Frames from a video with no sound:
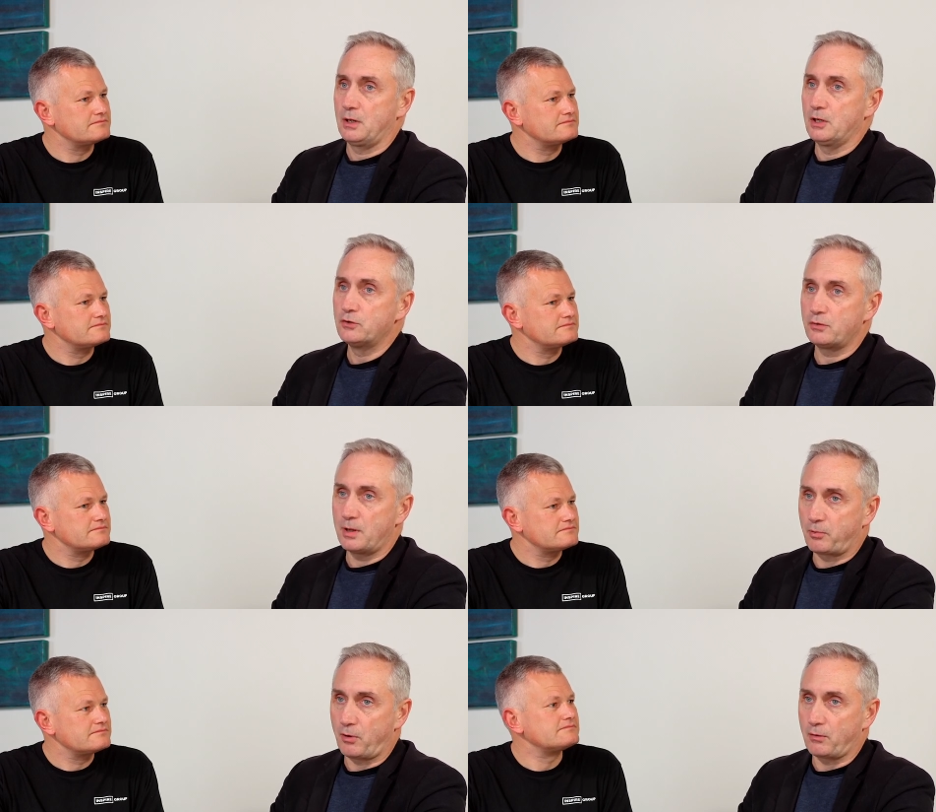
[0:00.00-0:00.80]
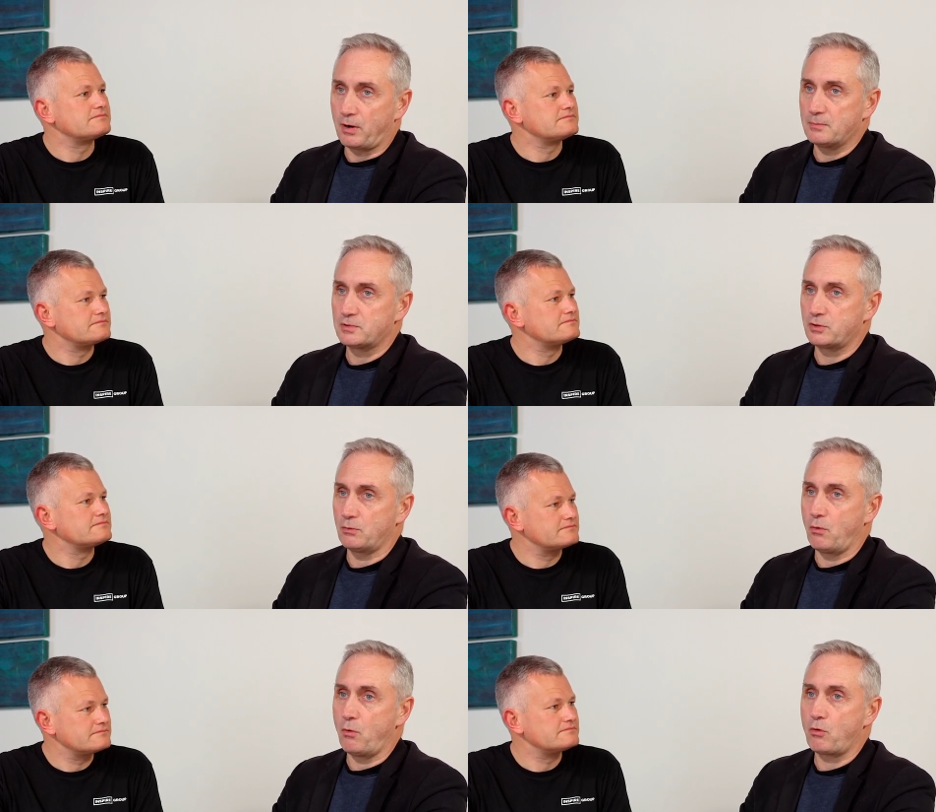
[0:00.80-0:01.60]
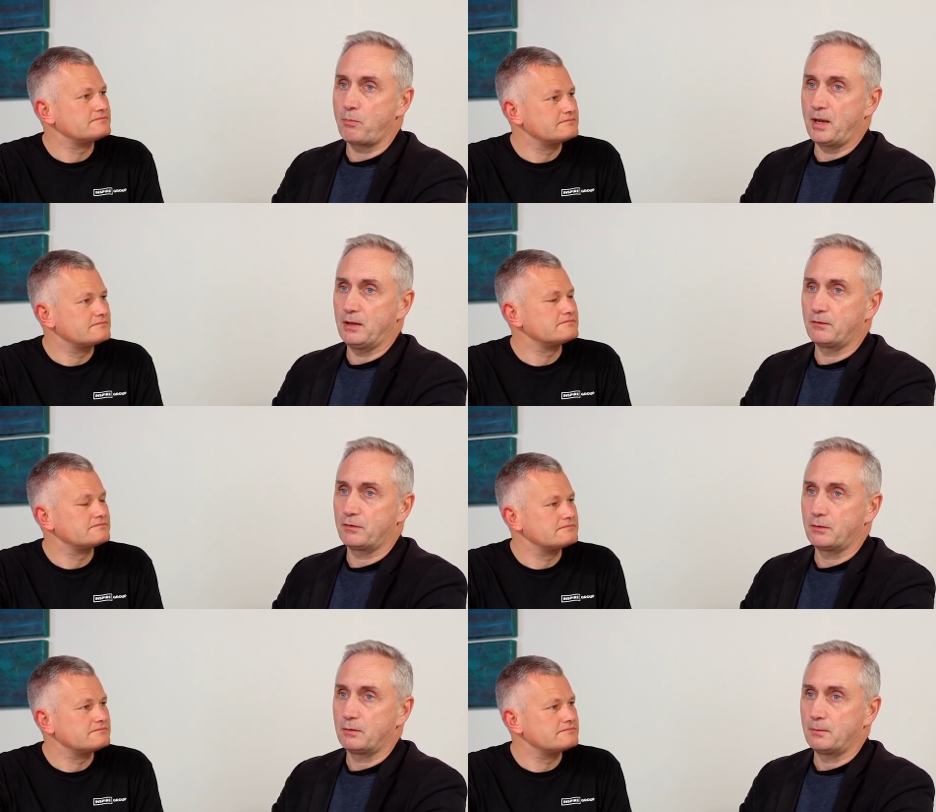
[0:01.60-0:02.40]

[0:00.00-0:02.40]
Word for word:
Speaker 1: into their programs to augment